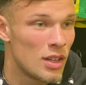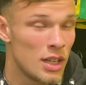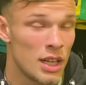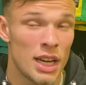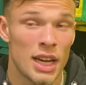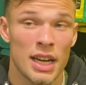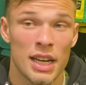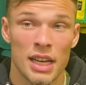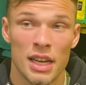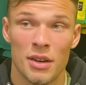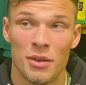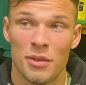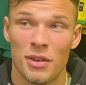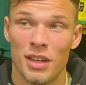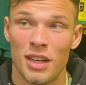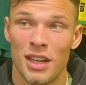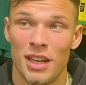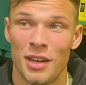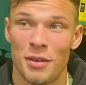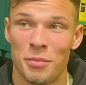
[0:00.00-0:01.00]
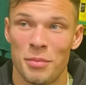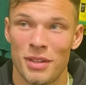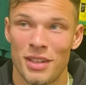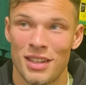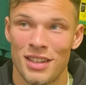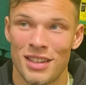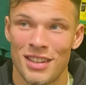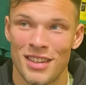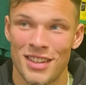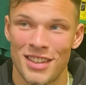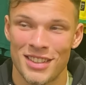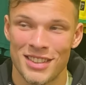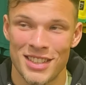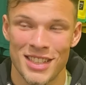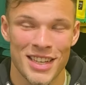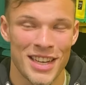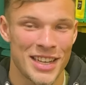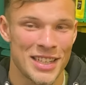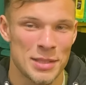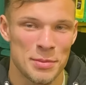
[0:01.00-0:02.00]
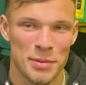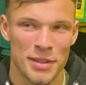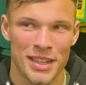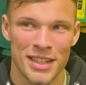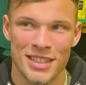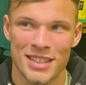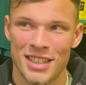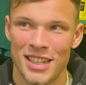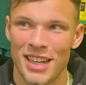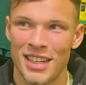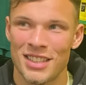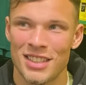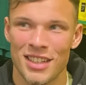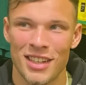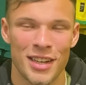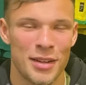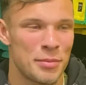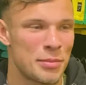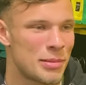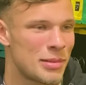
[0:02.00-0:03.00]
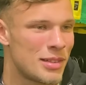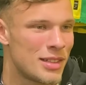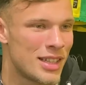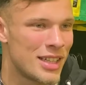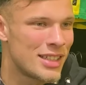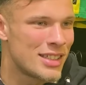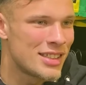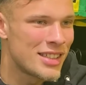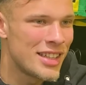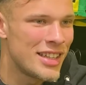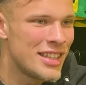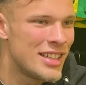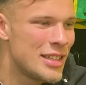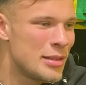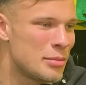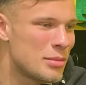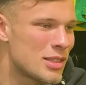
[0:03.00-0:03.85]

Yeah, yeah, really happy. And it's a nice place, a nice club, nice stadium.